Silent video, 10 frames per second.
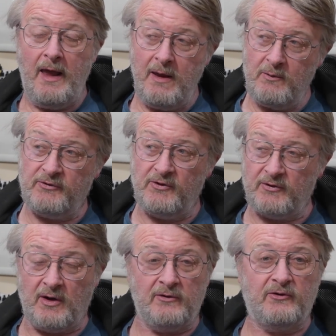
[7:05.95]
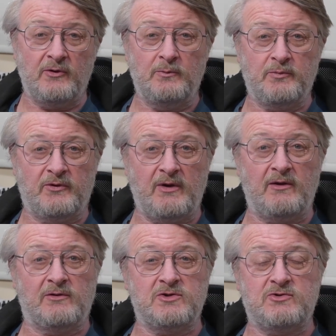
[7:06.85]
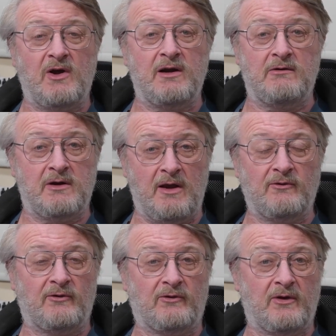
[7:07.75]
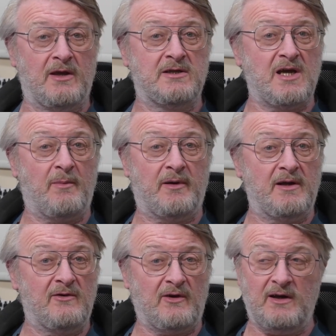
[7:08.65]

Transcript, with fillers: It was designed to protect Australia against the Japanese,